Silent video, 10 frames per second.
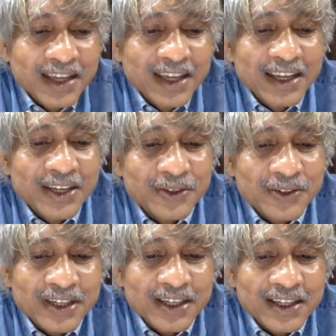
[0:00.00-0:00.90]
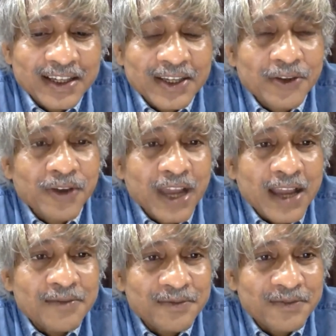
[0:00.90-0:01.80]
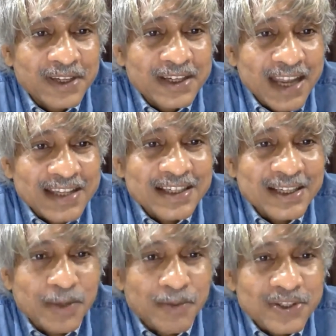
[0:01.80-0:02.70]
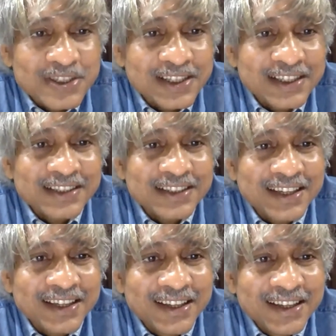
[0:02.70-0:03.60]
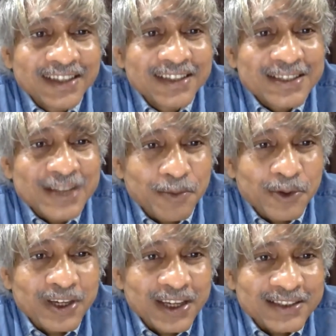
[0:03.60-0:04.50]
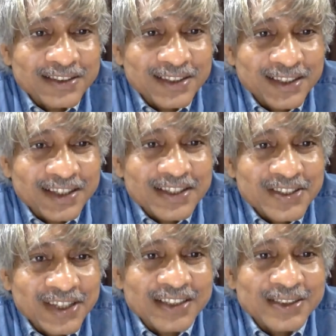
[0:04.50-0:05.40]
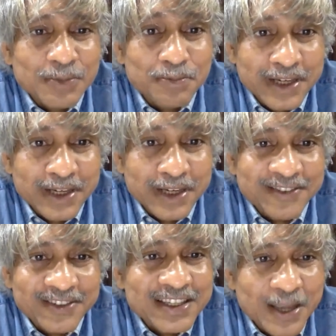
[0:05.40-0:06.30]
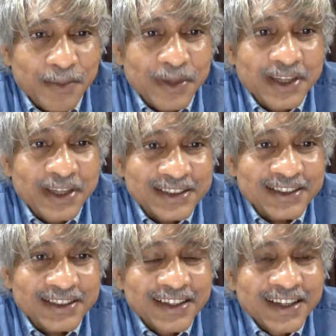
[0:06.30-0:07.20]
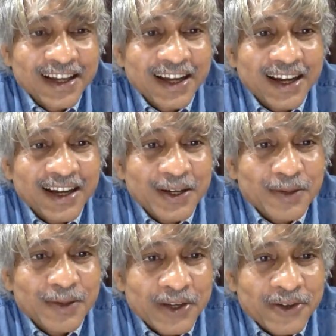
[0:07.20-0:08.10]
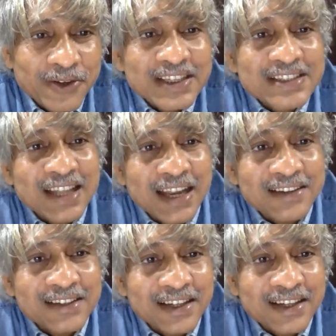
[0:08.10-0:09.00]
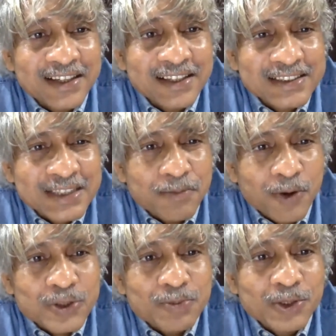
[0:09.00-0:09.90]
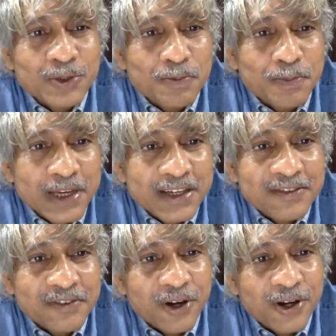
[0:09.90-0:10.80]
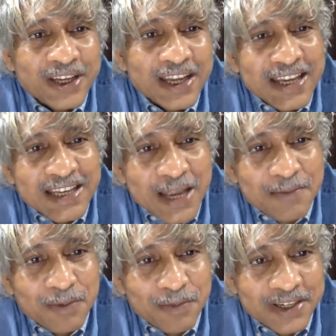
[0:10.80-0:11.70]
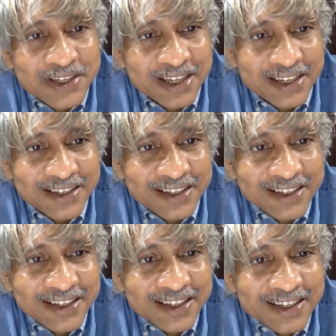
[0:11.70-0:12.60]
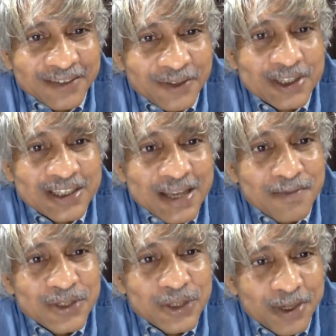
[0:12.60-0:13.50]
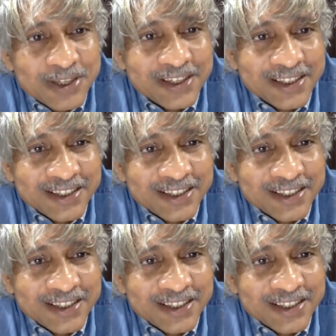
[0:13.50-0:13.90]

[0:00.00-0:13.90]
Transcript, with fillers: You know, uh, you have uh, nicely demonstrated the, the supportless structure printing, which is amazing. Uh, my question is that uh, is it possible to print for any type of material for the same geometry?